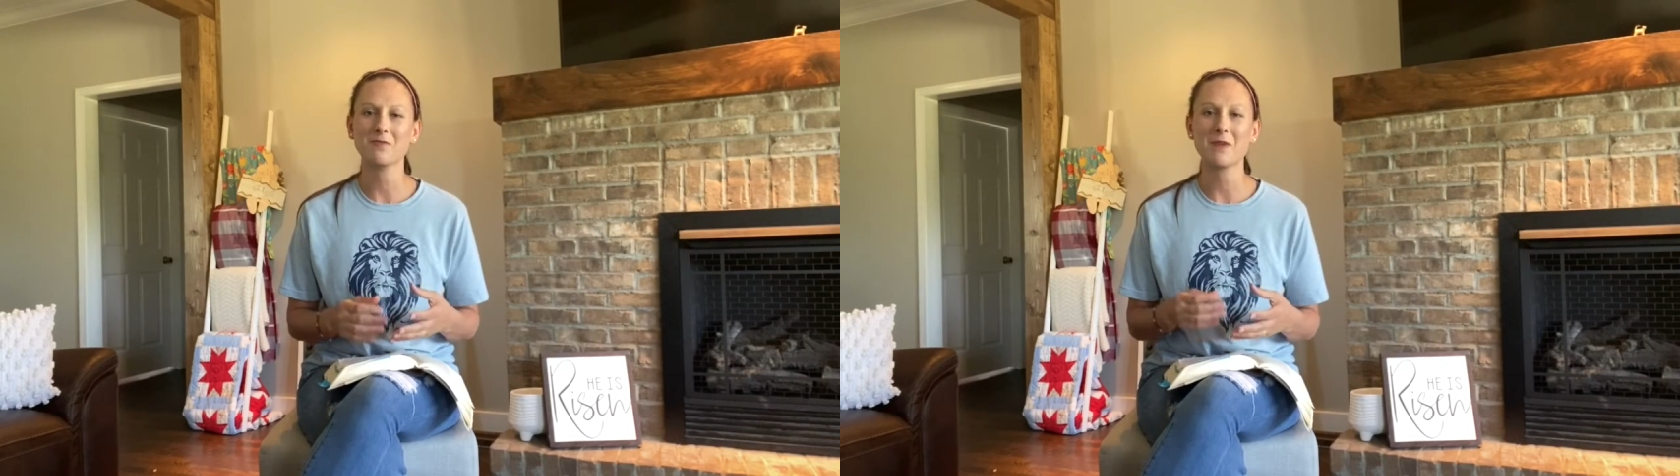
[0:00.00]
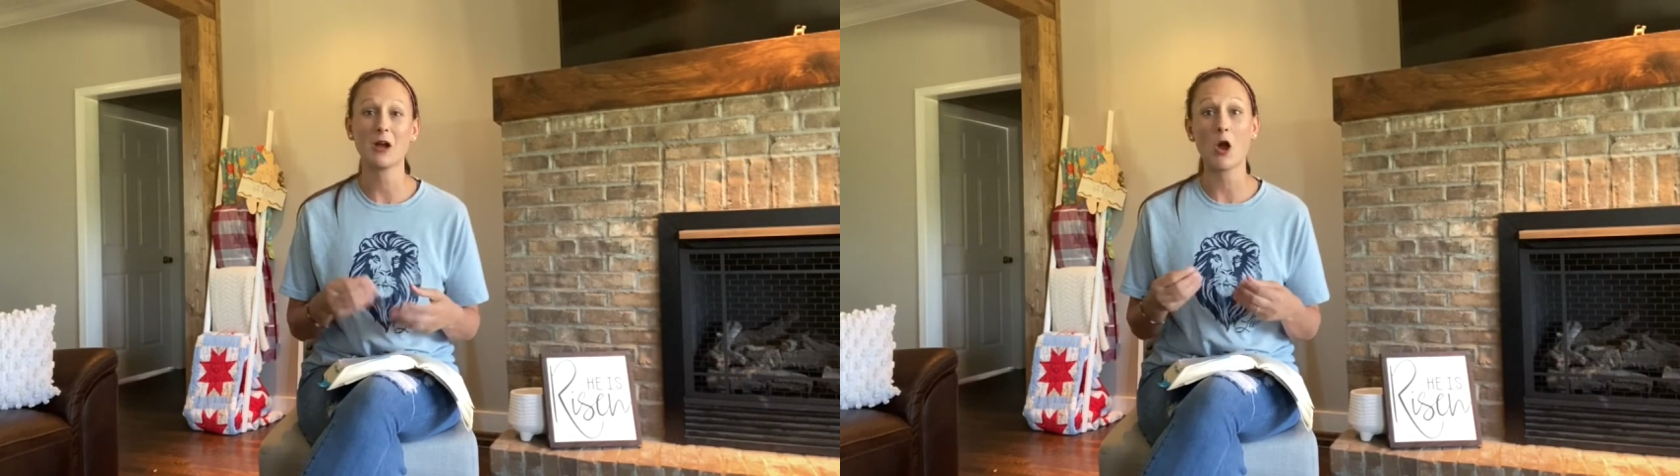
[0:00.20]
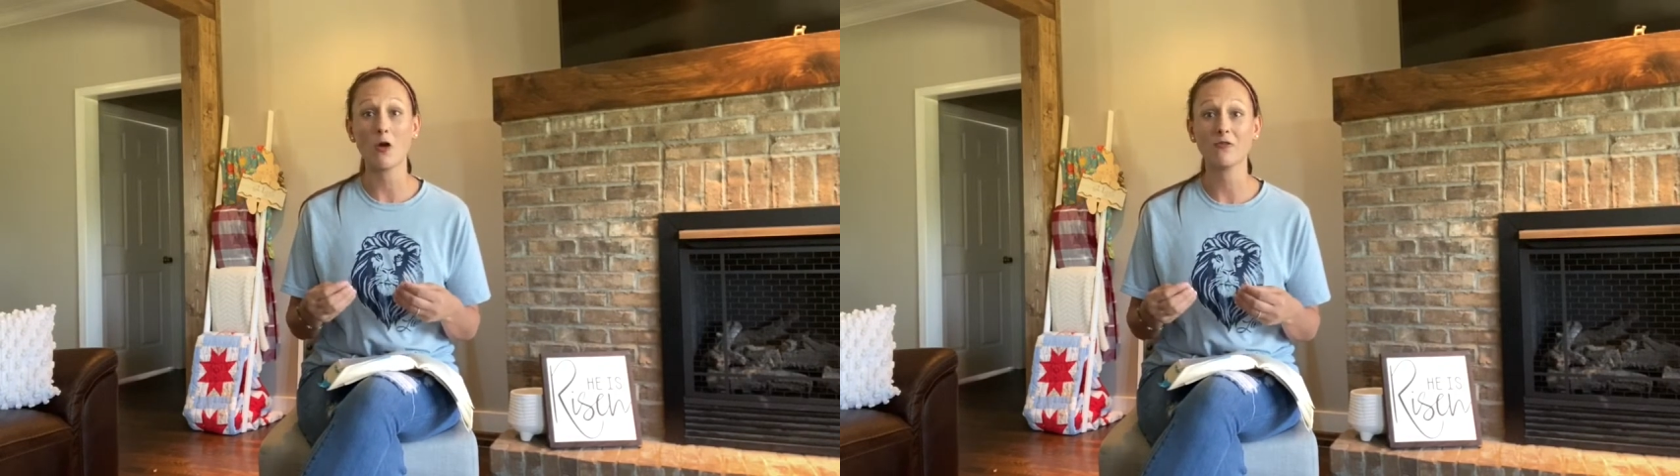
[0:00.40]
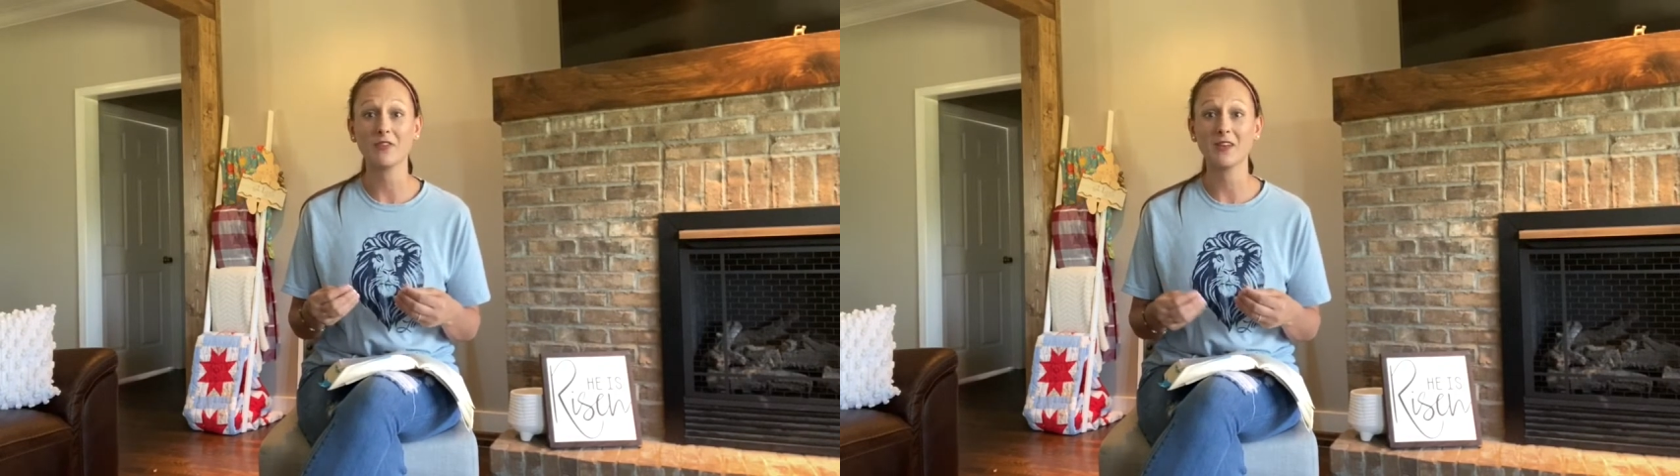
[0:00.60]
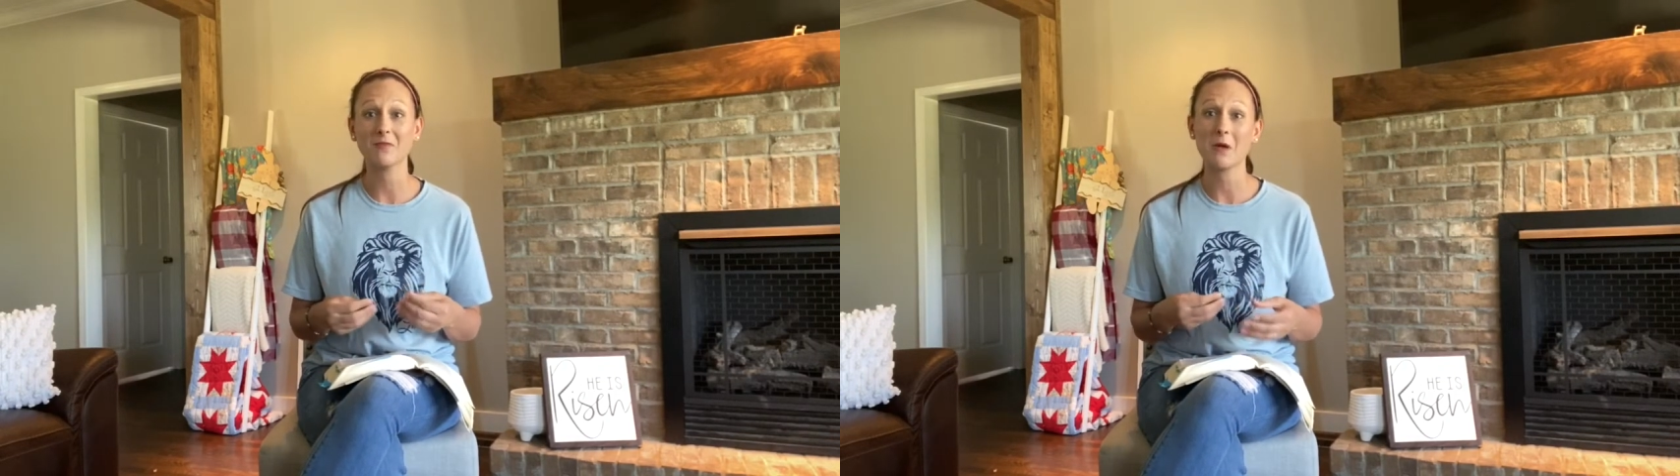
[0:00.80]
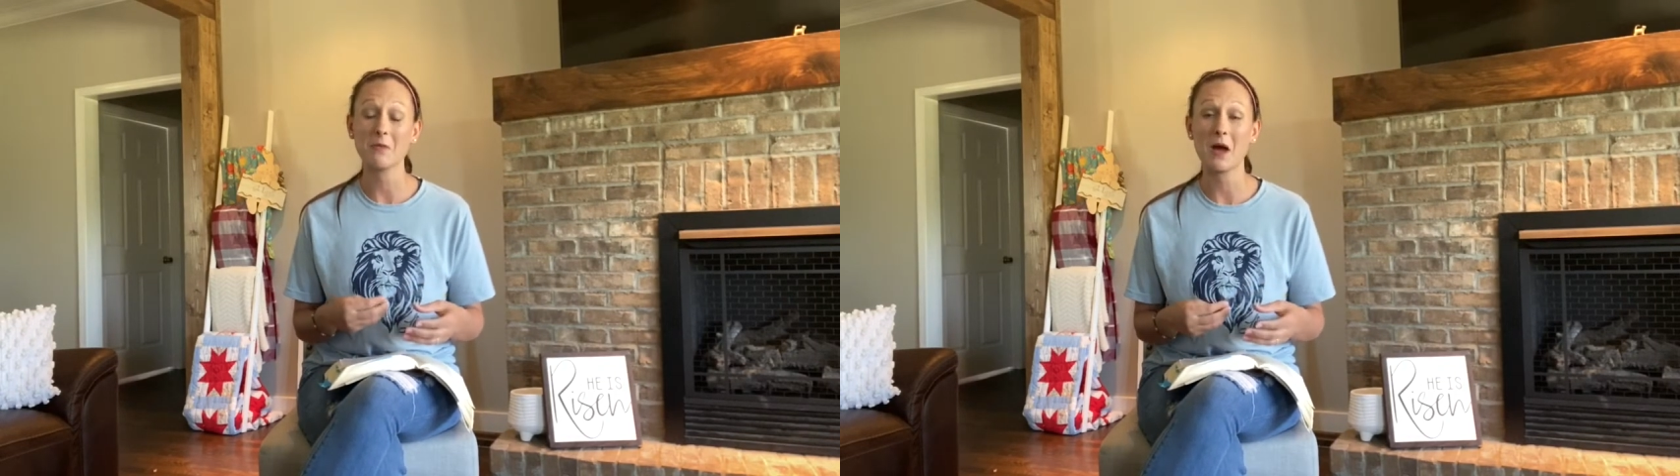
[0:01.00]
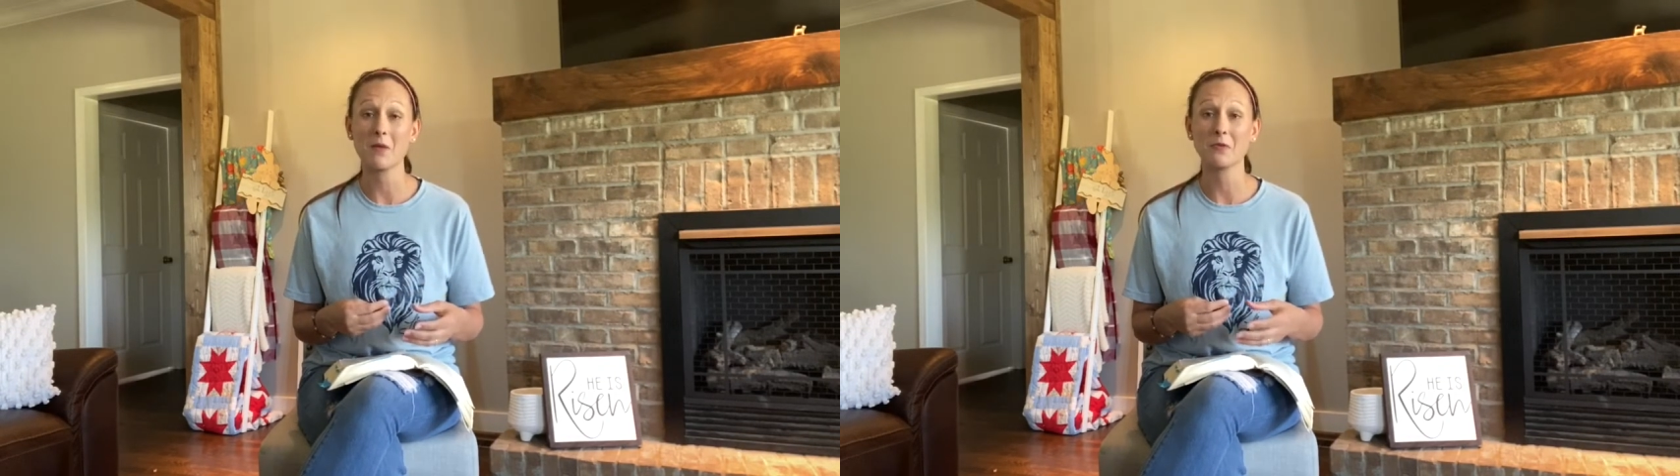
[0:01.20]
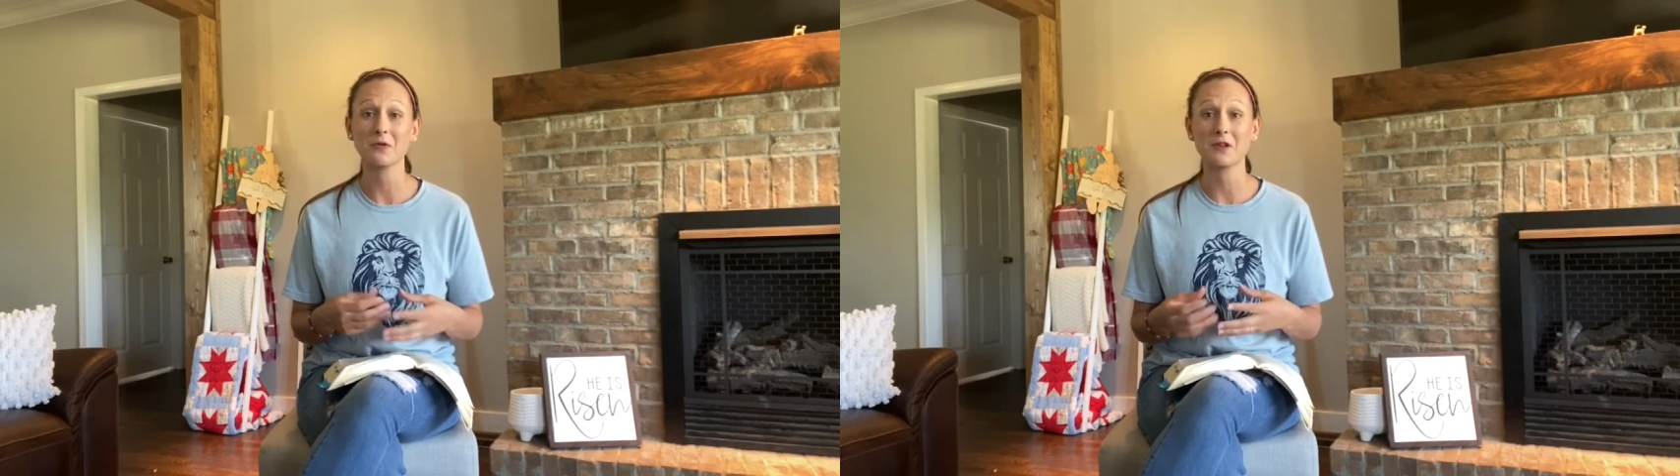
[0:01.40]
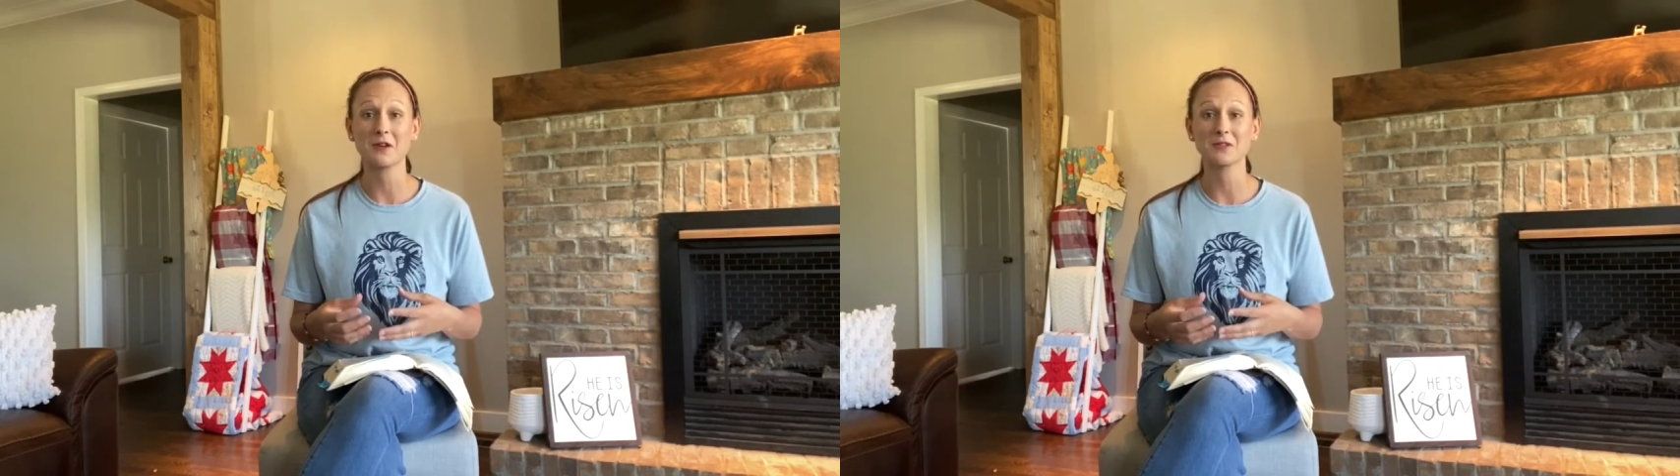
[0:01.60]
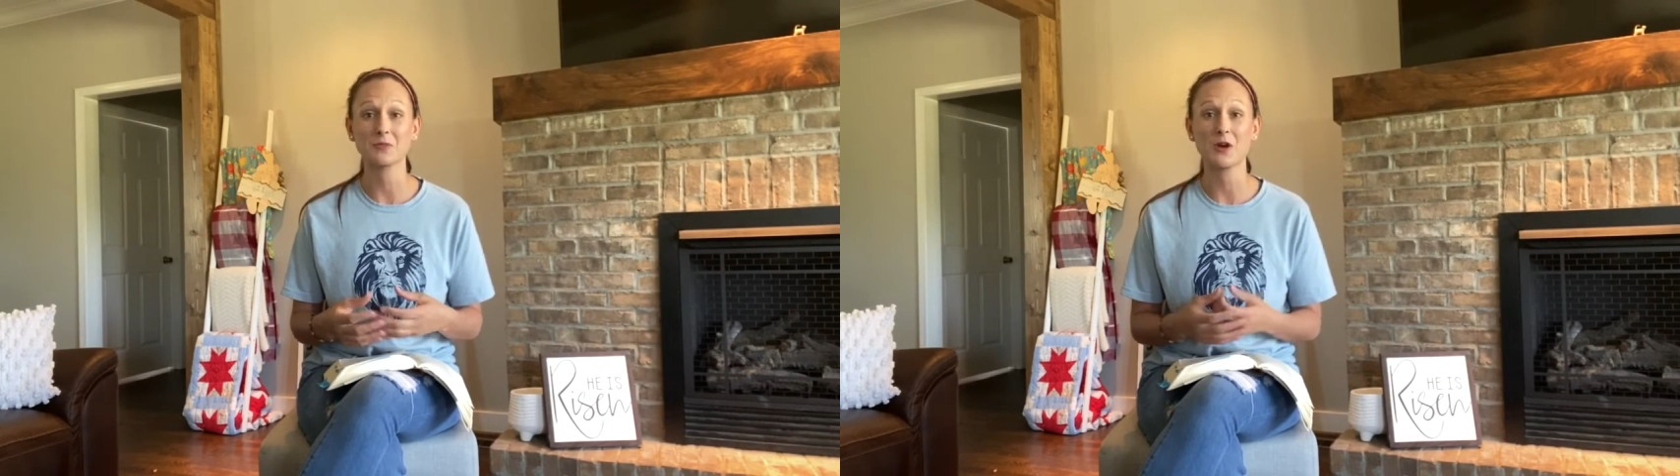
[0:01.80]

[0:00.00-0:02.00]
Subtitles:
with my coffee and my Bible and I was